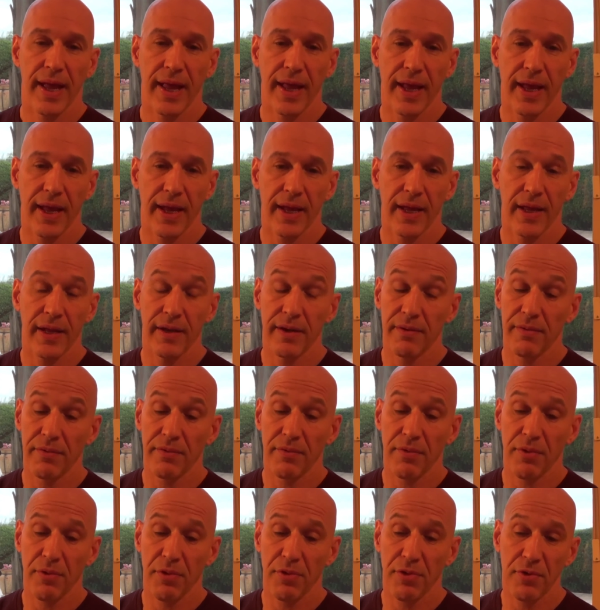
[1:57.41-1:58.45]
And
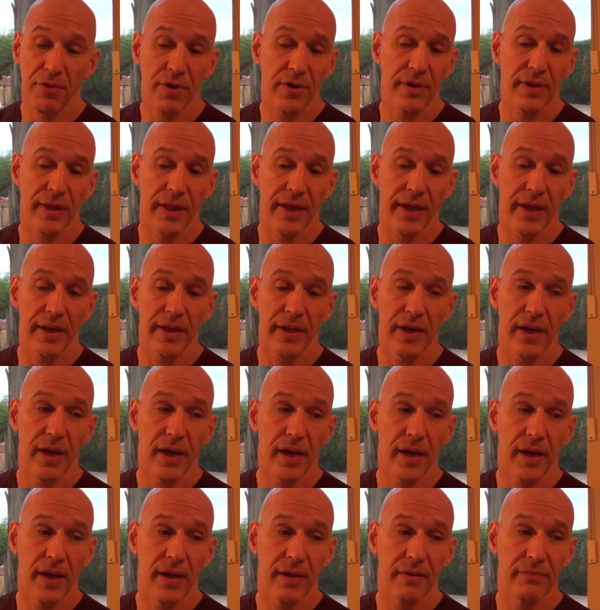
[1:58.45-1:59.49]
thirdly,
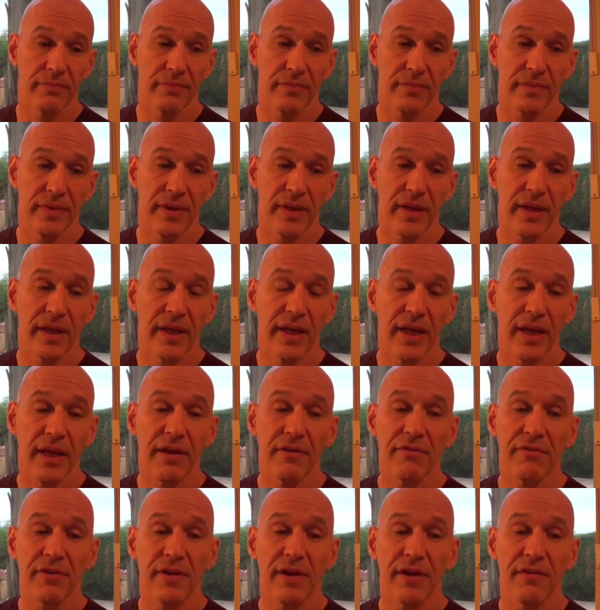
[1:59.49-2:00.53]

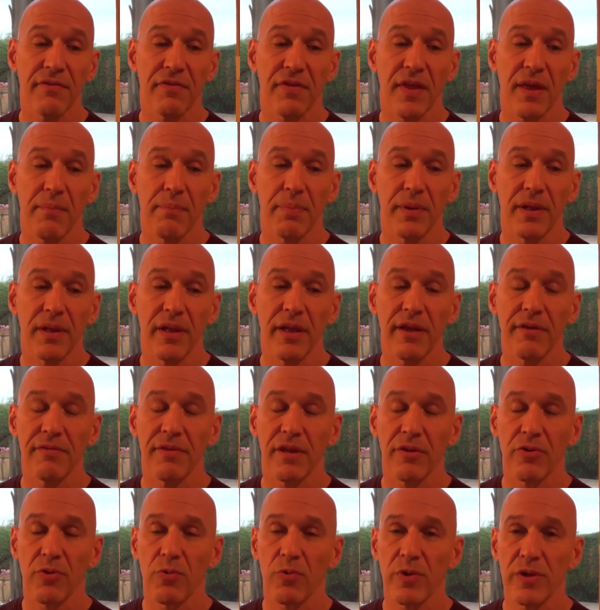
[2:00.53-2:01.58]
even if they believe
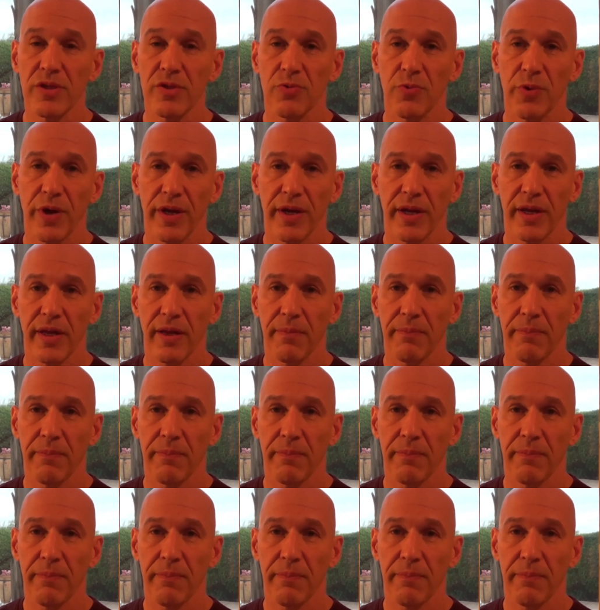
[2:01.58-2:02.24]
that there was a way to get